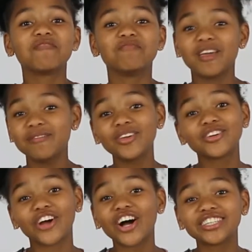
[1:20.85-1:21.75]
Maybe your
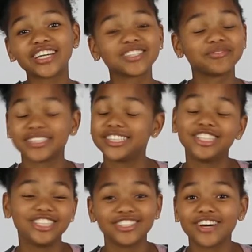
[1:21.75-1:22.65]
dog does, but
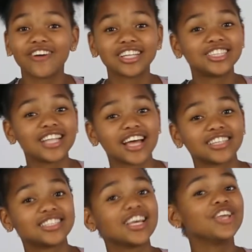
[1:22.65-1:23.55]
you don't want that.
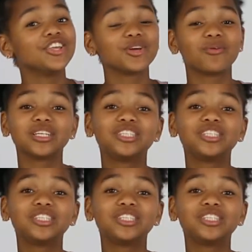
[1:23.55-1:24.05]
You don't want